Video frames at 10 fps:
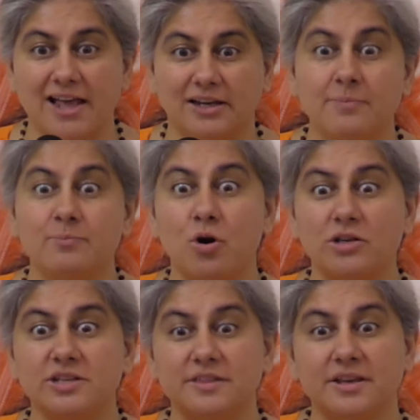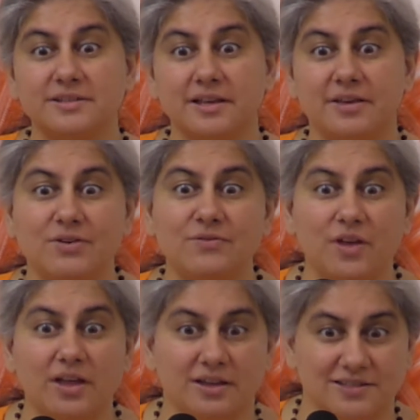important things are given
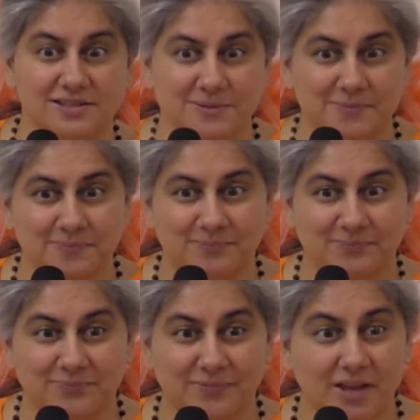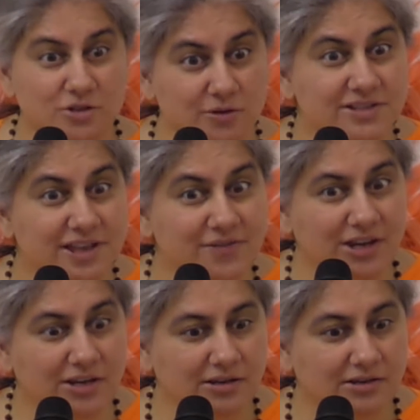first. And so it's
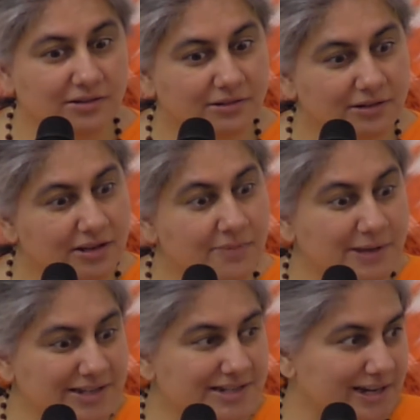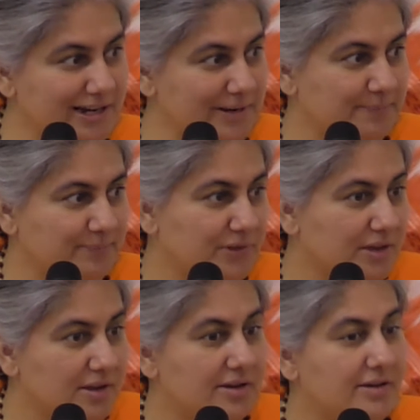given immediately.
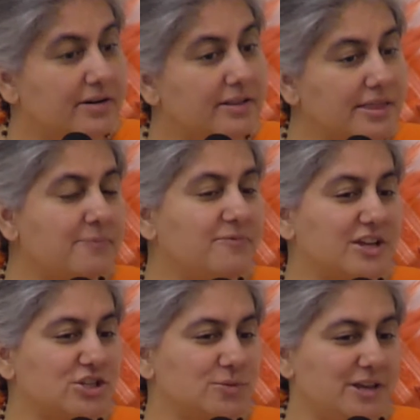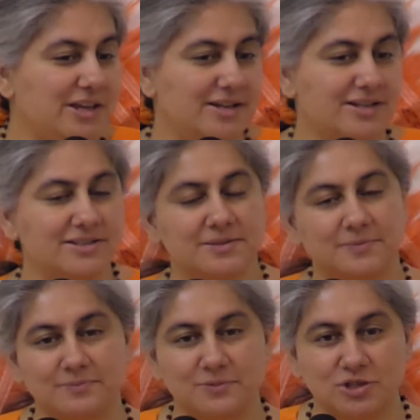Ritam Vachmi is
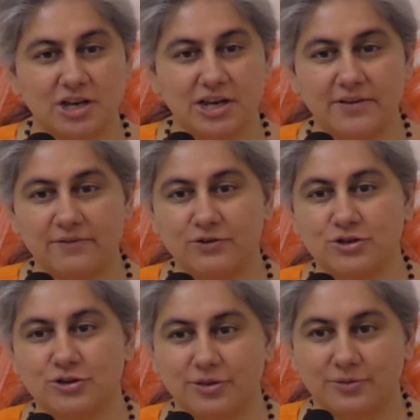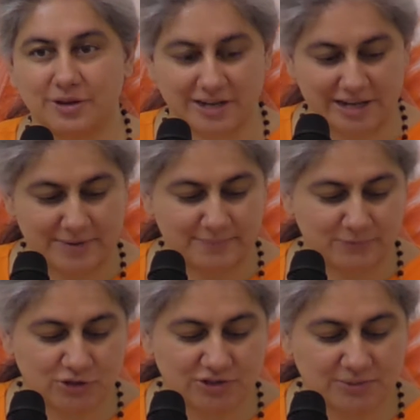to live truthfully,
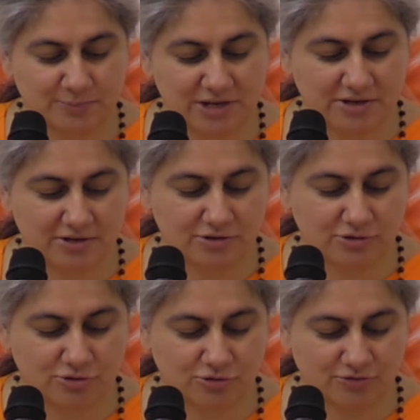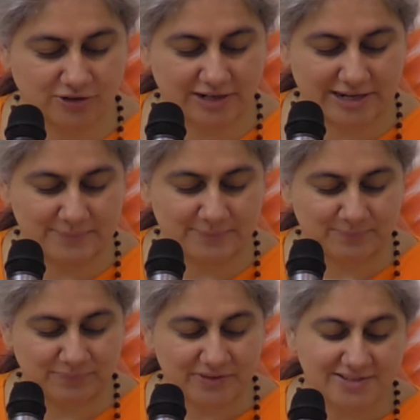to speak truthfully.
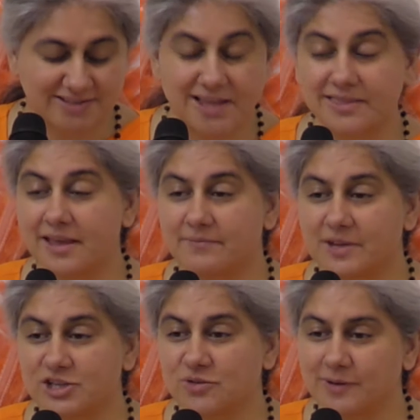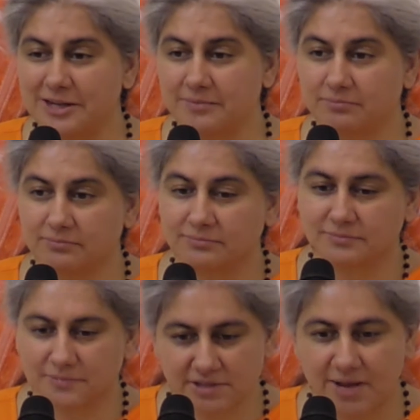Satyam Vachmi,
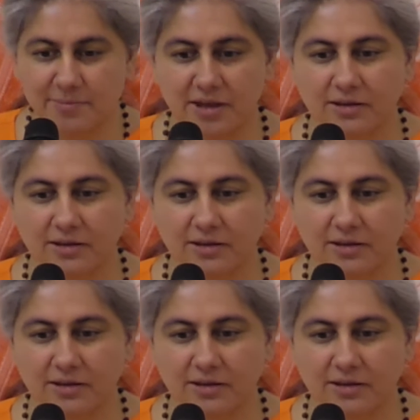same thing.